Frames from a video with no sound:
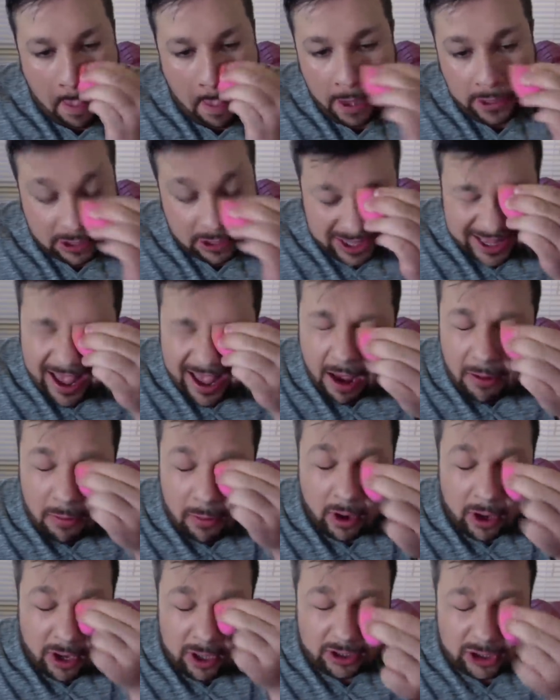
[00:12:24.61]
But that
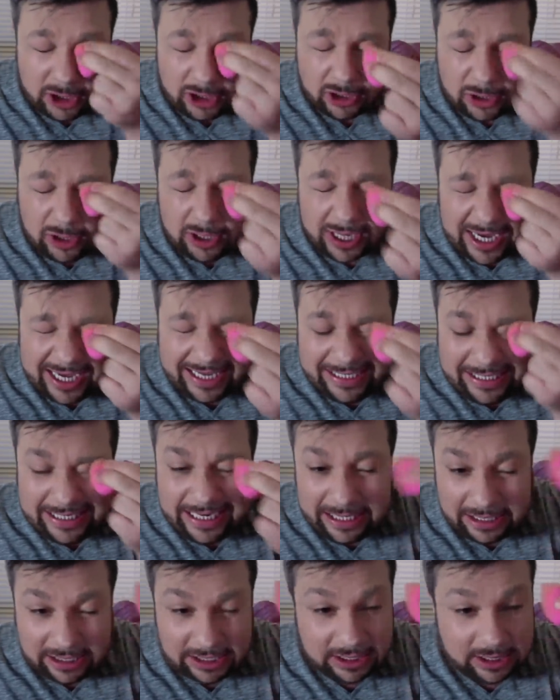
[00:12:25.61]
word shouldn't
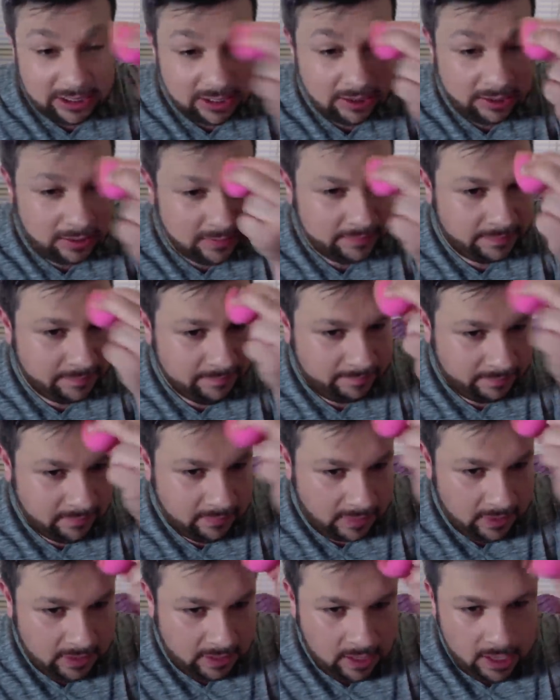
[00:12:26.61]
exist.
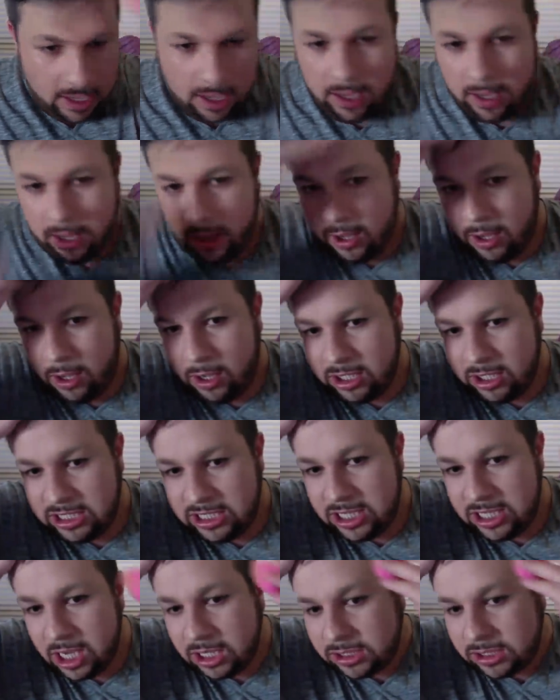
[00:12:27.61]
Oh,
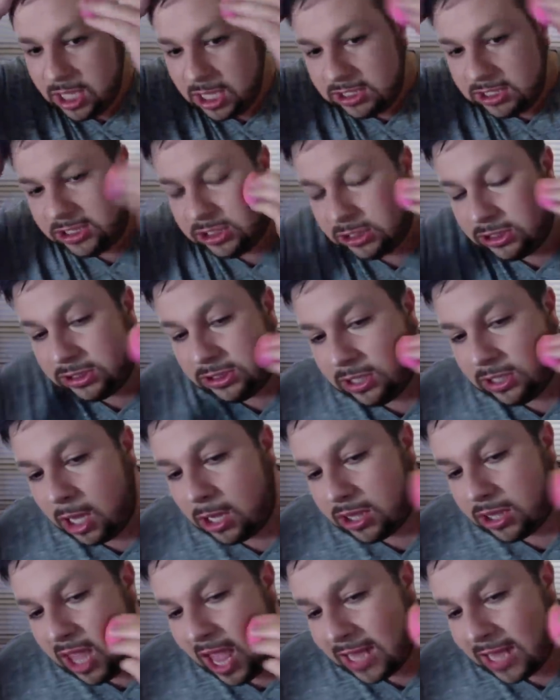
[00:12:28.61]
yes, that's
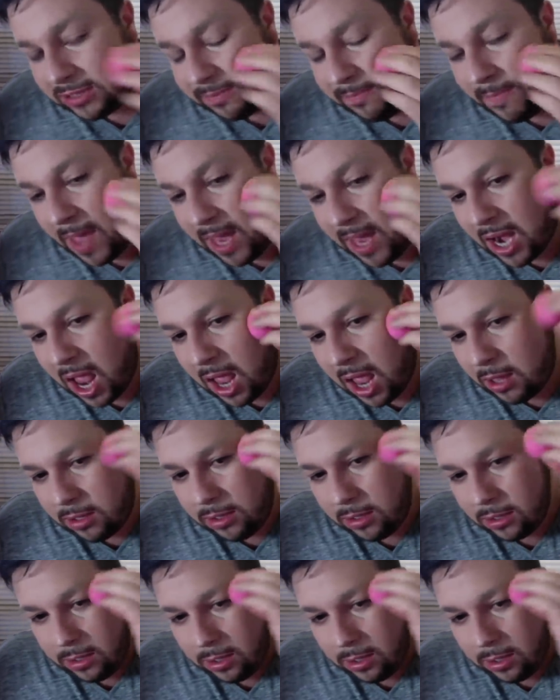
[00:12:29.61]
better.